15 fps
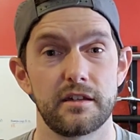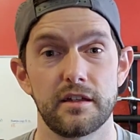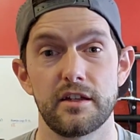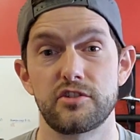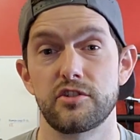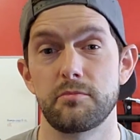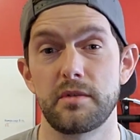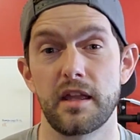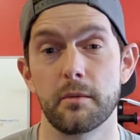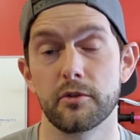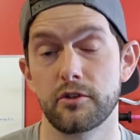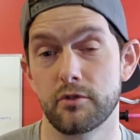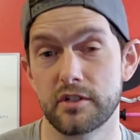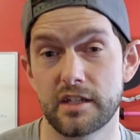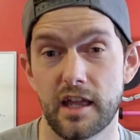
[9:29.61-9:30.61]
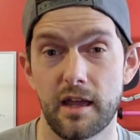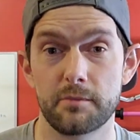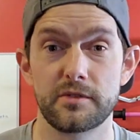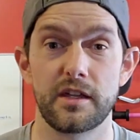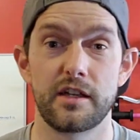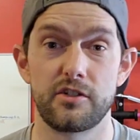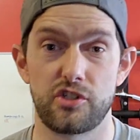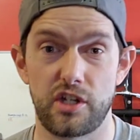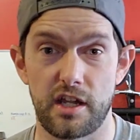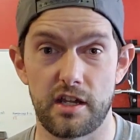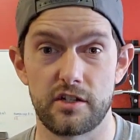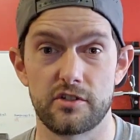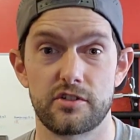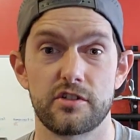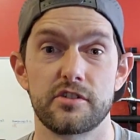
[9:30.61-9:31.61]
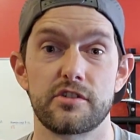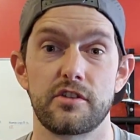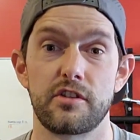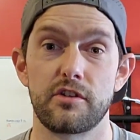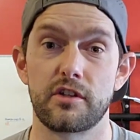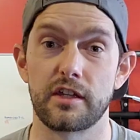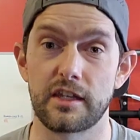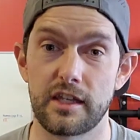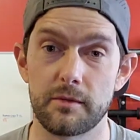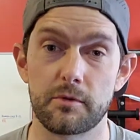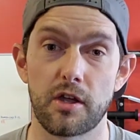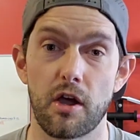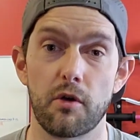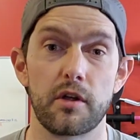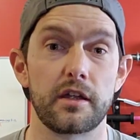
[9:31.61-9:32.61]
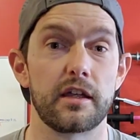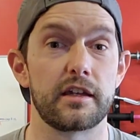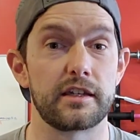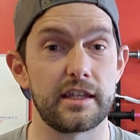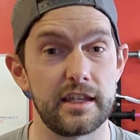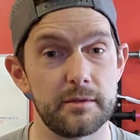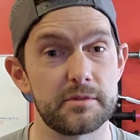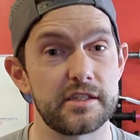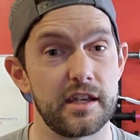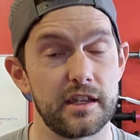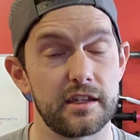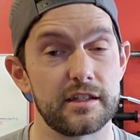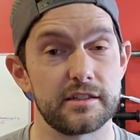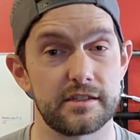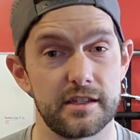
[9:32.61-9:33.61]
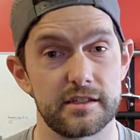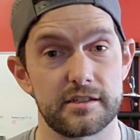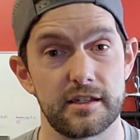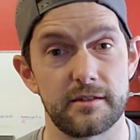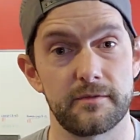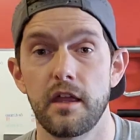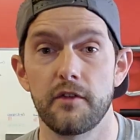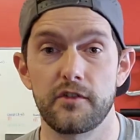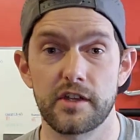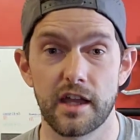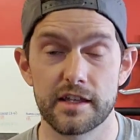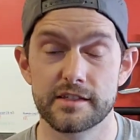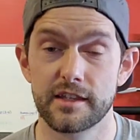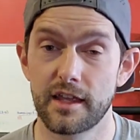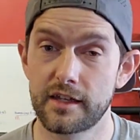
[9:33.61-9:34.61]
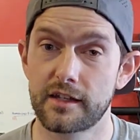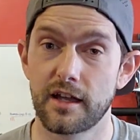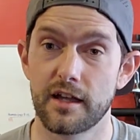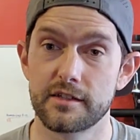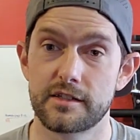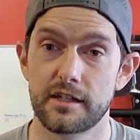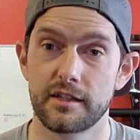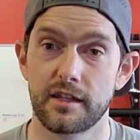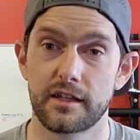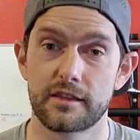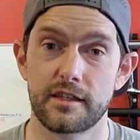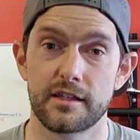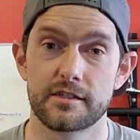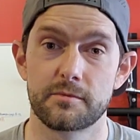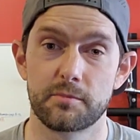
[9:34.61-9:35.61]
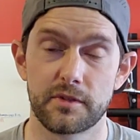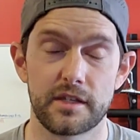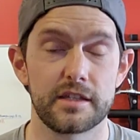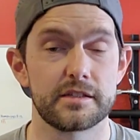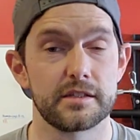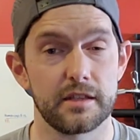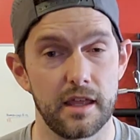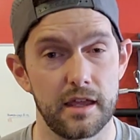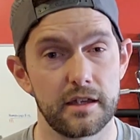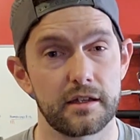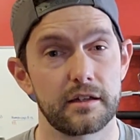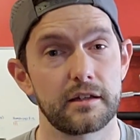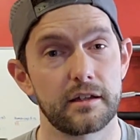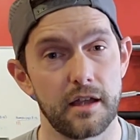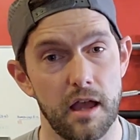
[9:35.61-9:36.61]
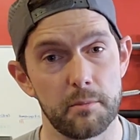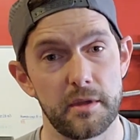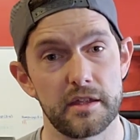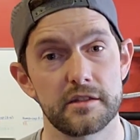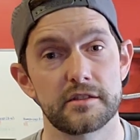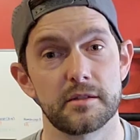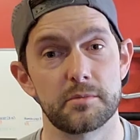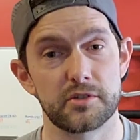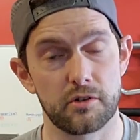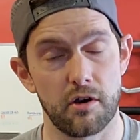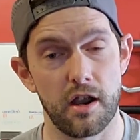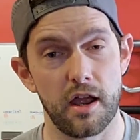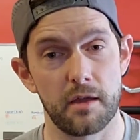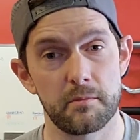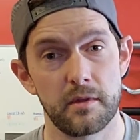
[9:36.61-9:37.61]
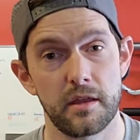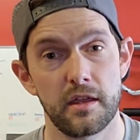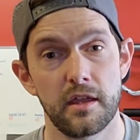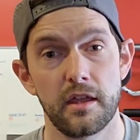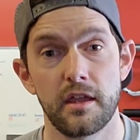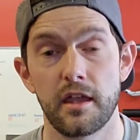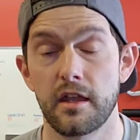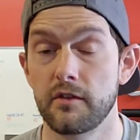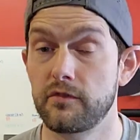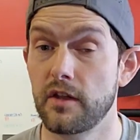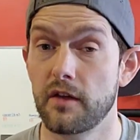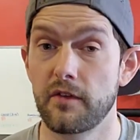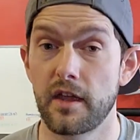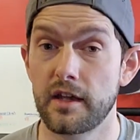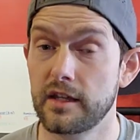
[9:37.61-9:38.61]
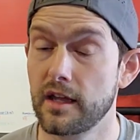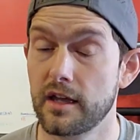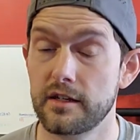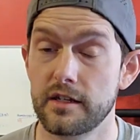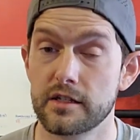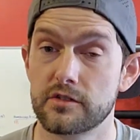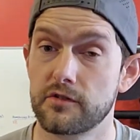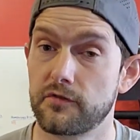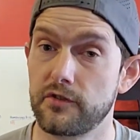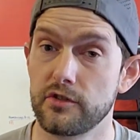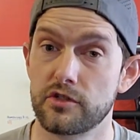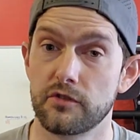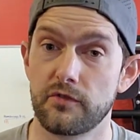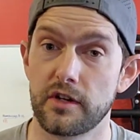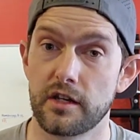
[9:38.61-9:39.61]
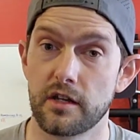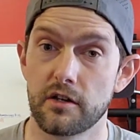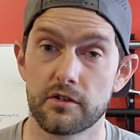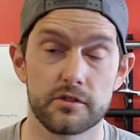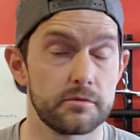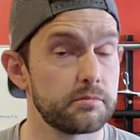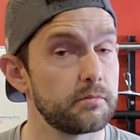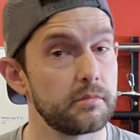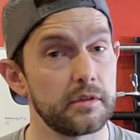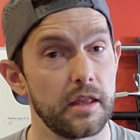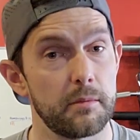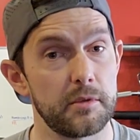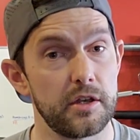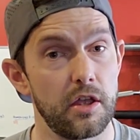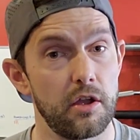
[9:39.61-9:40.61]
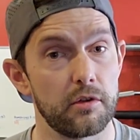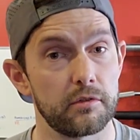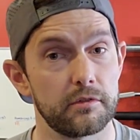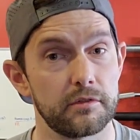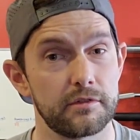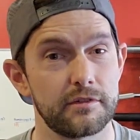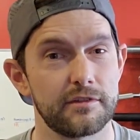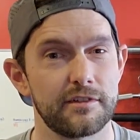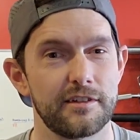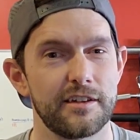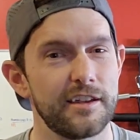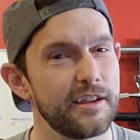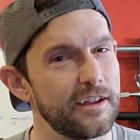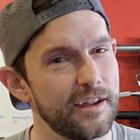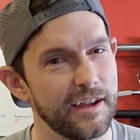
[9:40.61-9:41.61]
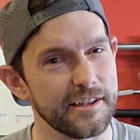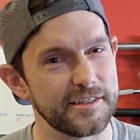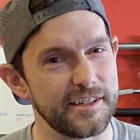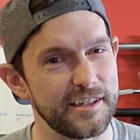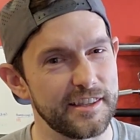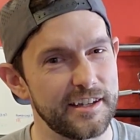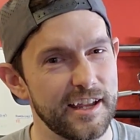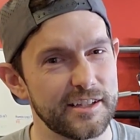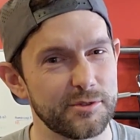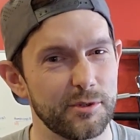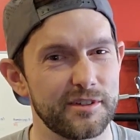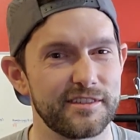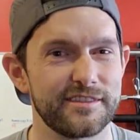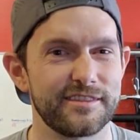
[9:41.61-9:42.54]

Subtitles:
It should be able to adapt and change so that you can keep going and keep staying consistent. If you guys like content like this, please like, comment, subscribe. And if you have any ideas for future videos, let me know. I'll see you in the next one.